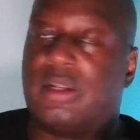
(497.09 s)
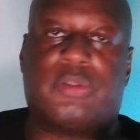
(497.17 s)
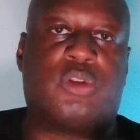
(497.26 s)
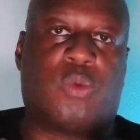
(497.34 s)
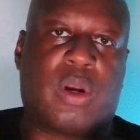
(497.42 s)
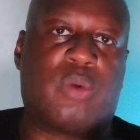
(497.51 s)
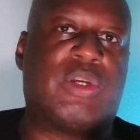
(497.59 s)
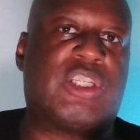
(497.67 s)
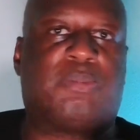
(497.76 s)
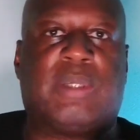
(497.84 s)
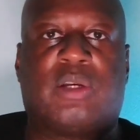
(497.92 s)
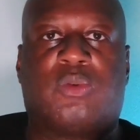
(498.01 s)
the way we
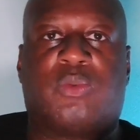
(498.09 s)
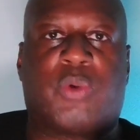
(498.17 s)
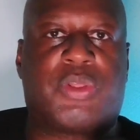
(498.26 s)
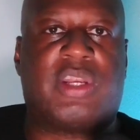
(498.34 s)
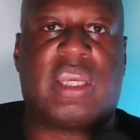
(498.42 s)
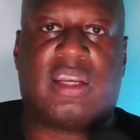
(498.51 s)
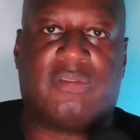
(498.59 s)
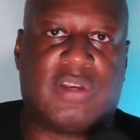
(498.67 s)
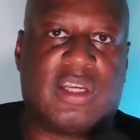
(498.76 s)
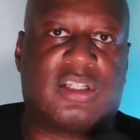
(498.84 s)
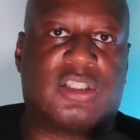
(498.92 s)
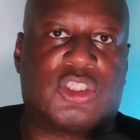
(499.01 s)
speak with native
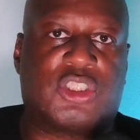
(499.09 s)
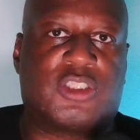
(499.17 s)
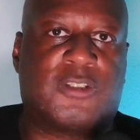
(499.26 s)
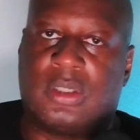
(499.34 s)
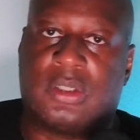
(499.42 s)
English.